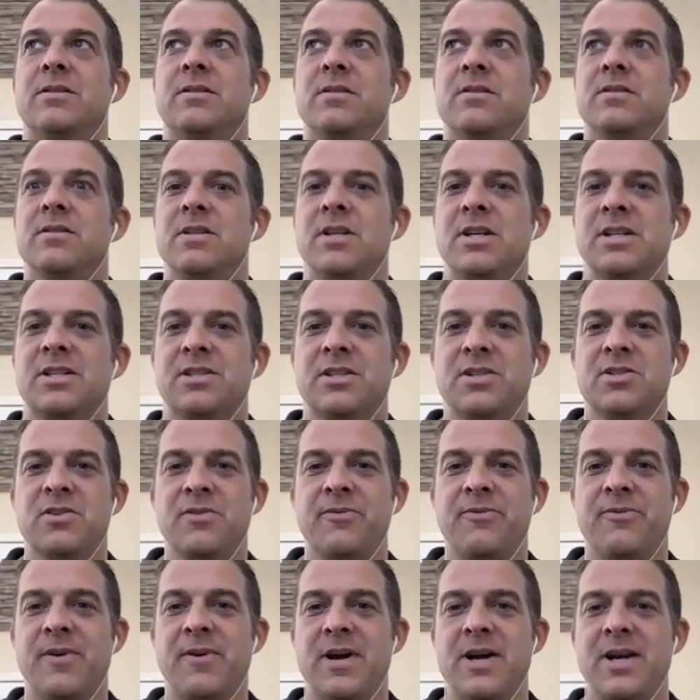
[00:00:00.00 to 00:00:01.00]
It's such a
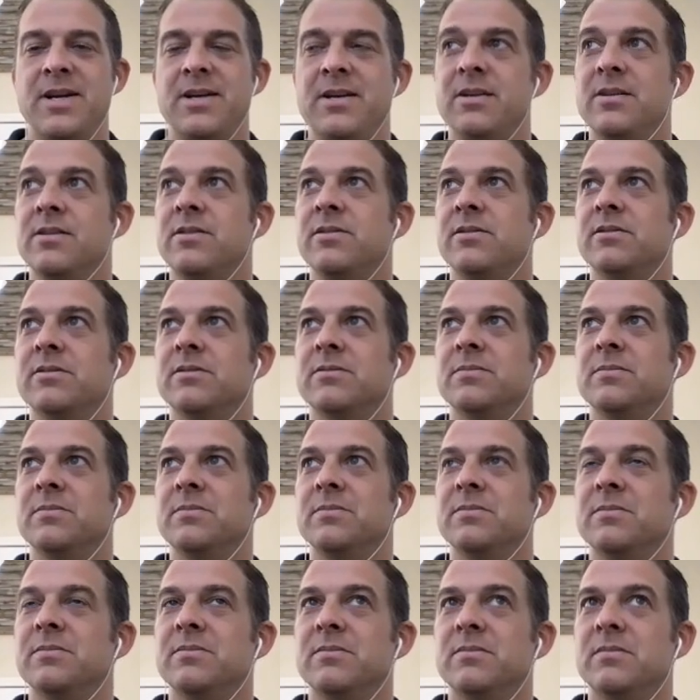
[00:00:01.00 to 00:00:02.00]
fine
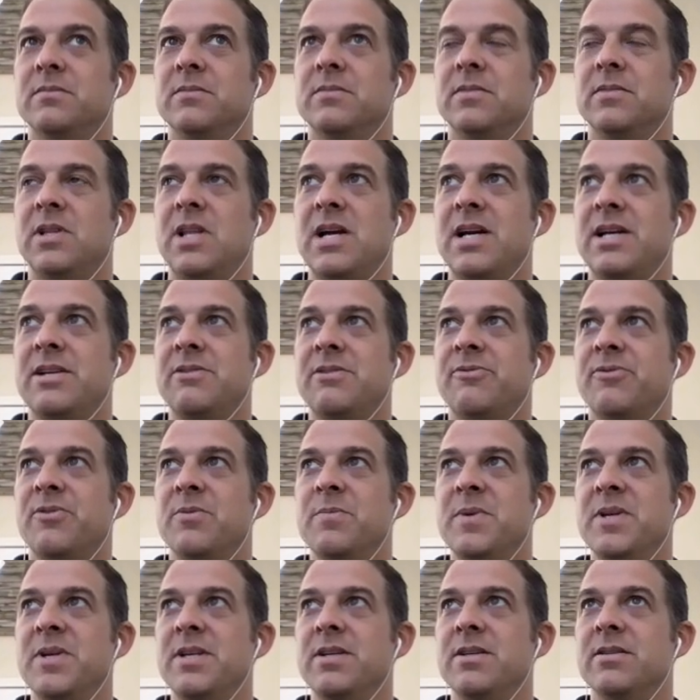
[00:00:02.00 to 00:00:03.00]
line for
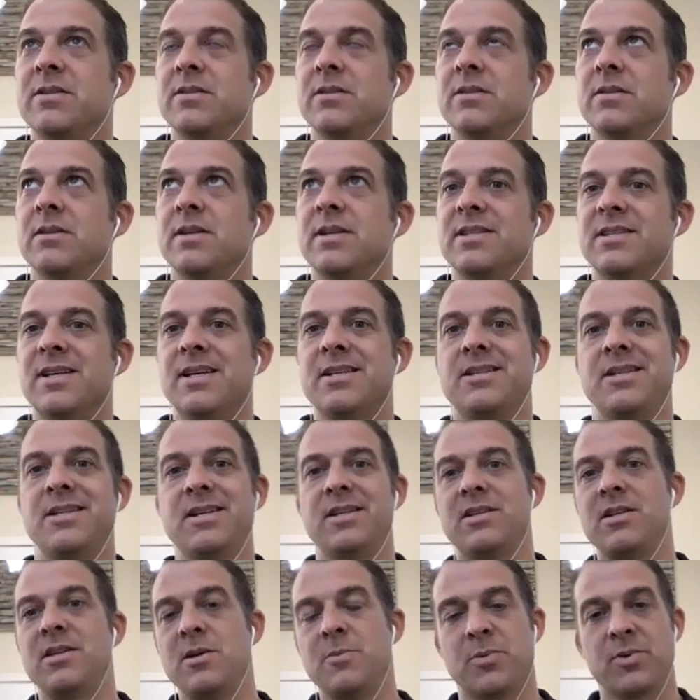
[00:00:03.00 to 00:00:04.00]
me as I
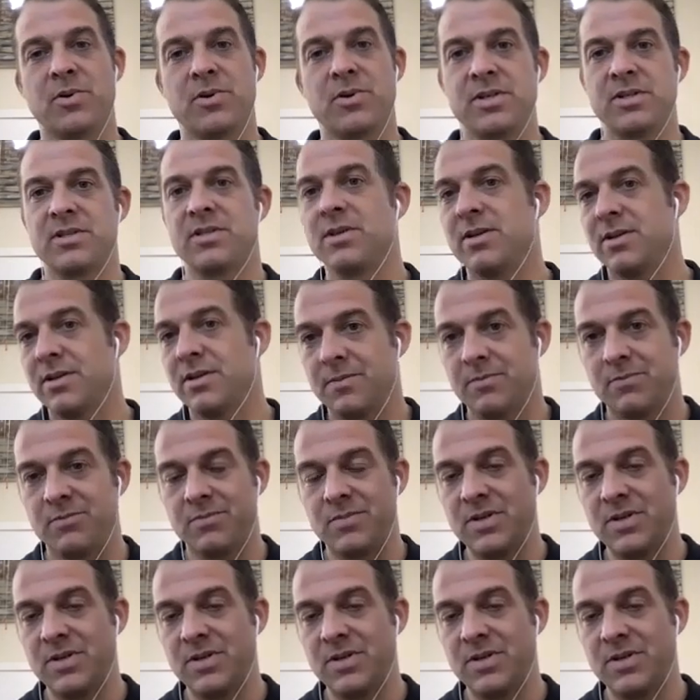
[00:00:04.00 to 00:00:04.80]
dig deeper into,